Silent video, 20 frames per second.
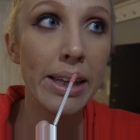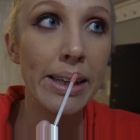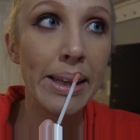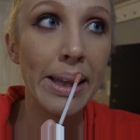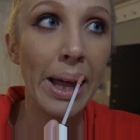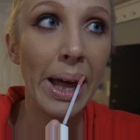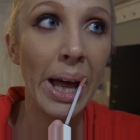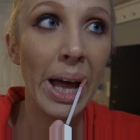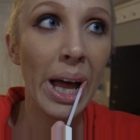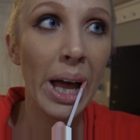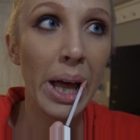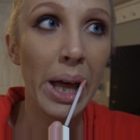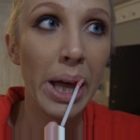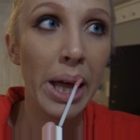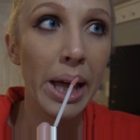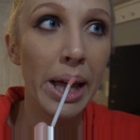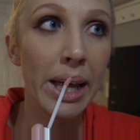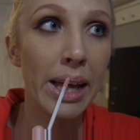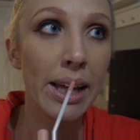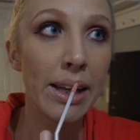so
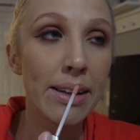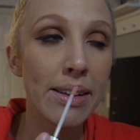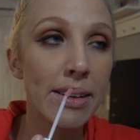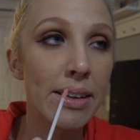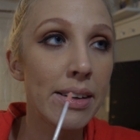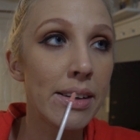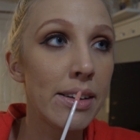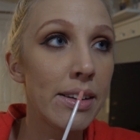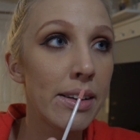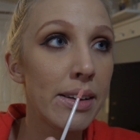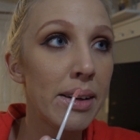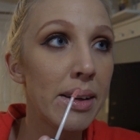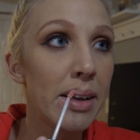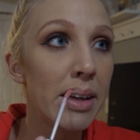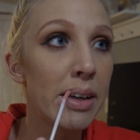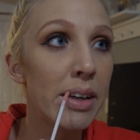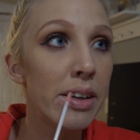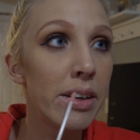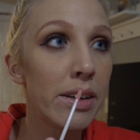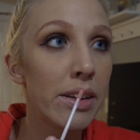it's
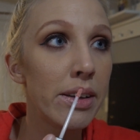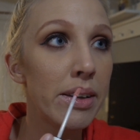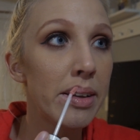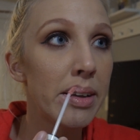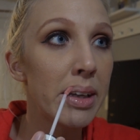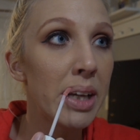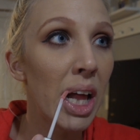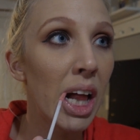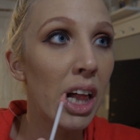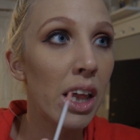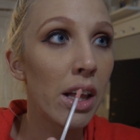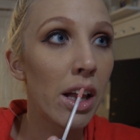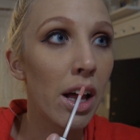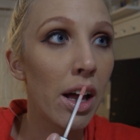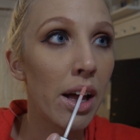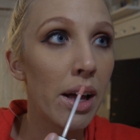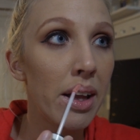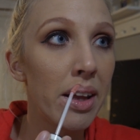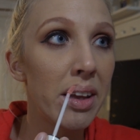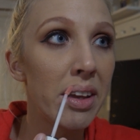just a
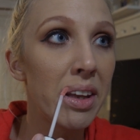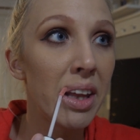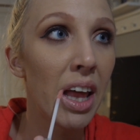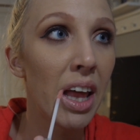gloss.